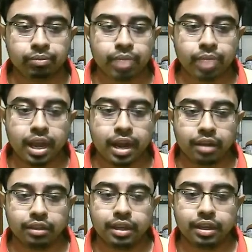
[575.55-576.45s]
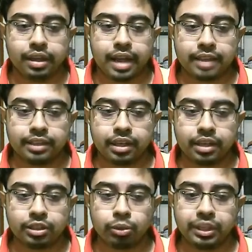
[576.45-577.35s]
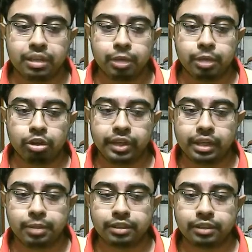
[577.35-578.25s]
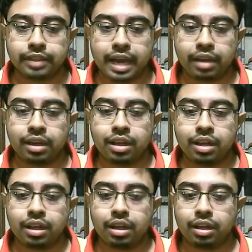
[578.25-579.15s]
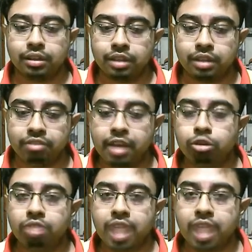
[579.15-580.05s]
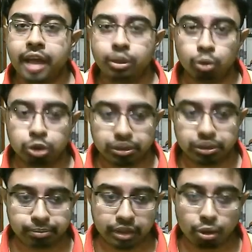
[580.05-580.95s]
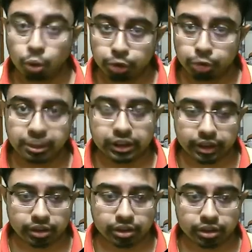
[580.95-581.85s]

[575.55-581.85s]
And as there is no increment or decrement, then the value of I won't be changed.